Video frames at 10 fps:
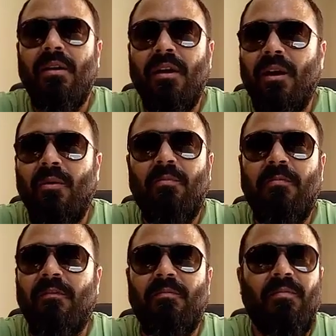you know,
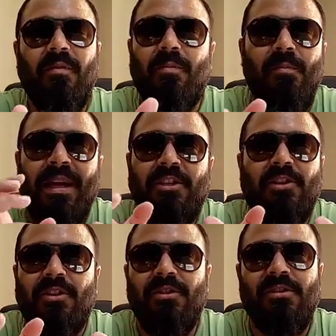
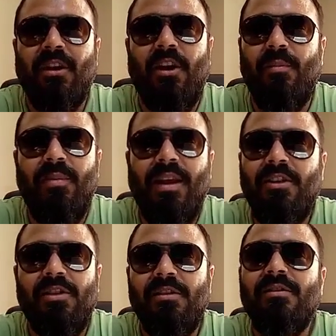mixtures and
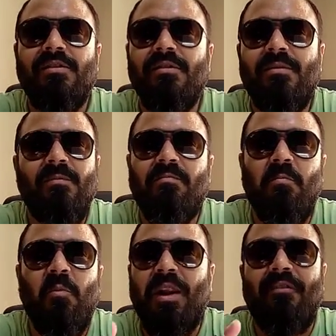combinations and
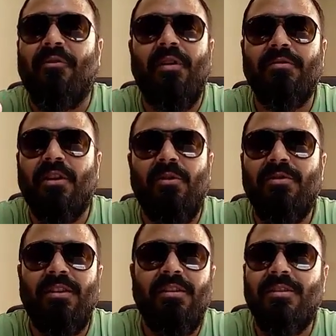whatever else
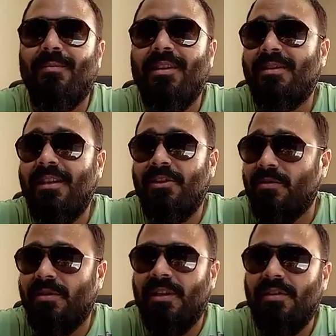goes into some of these
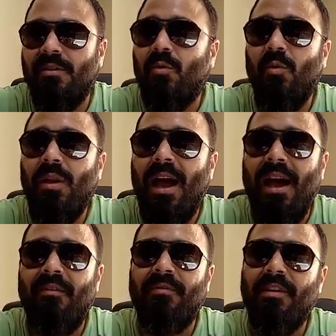e-juices all
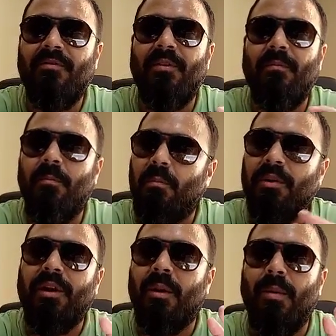have different
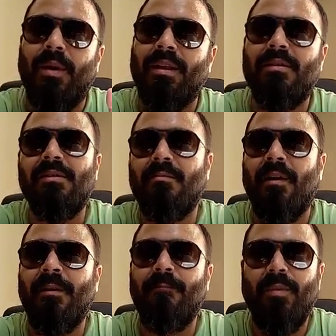burning points,
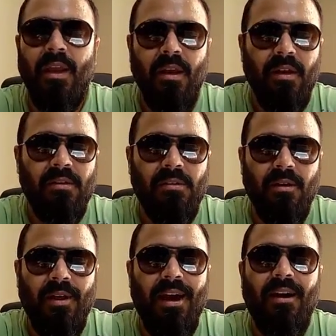right?
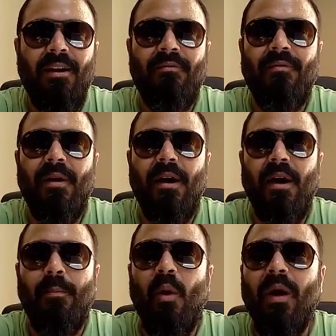So they have
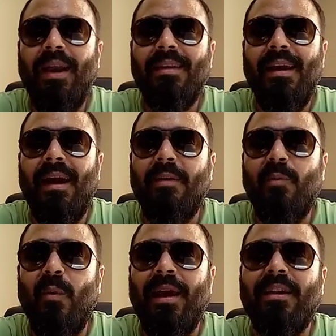a point
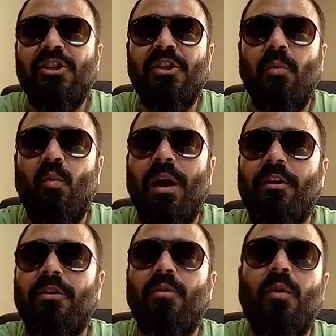at which,
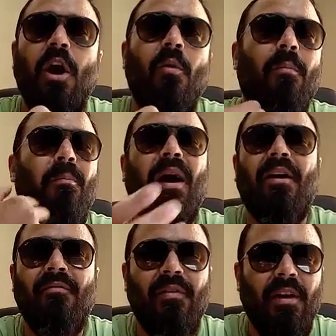where you go
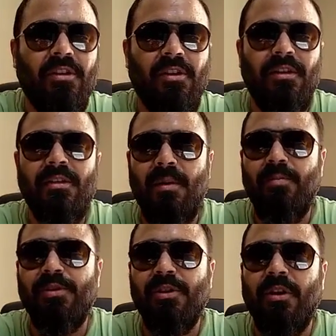above a certain
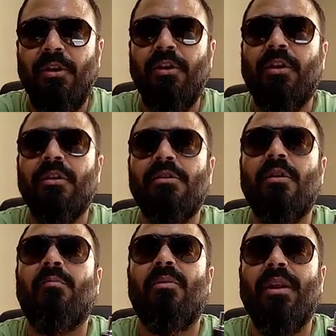temperature, you're going to
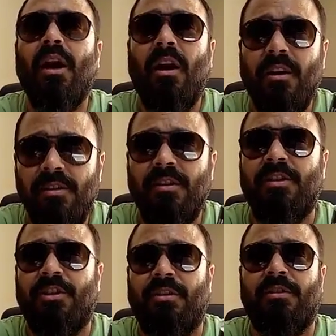start burning
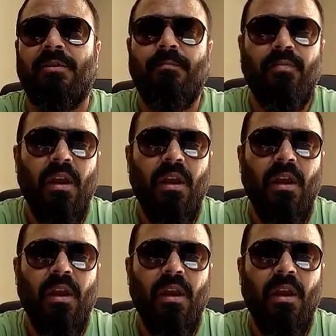carcinogens.